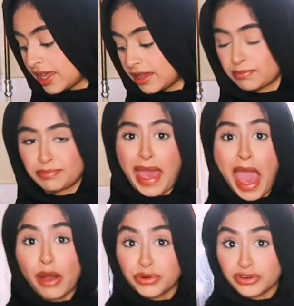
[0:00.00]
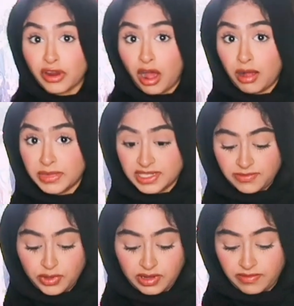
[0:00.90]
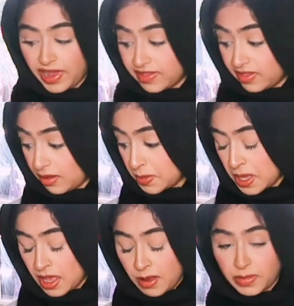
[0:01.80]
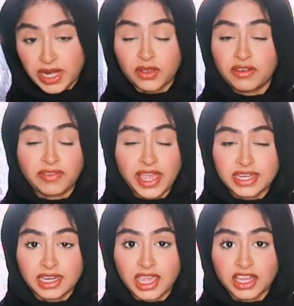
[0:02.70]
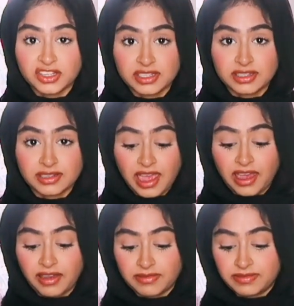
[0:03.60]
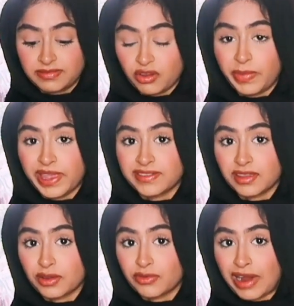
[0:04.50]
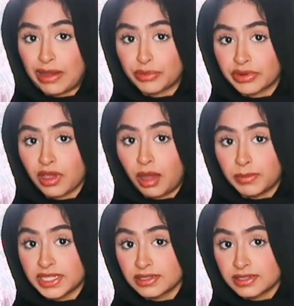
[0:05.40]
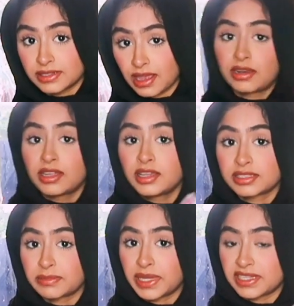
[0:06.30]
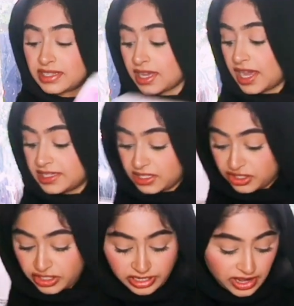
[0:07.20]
get powdered almonds if you can find them, but I couldn't find any. I just have your basic ground almonds and some basic icing sugar.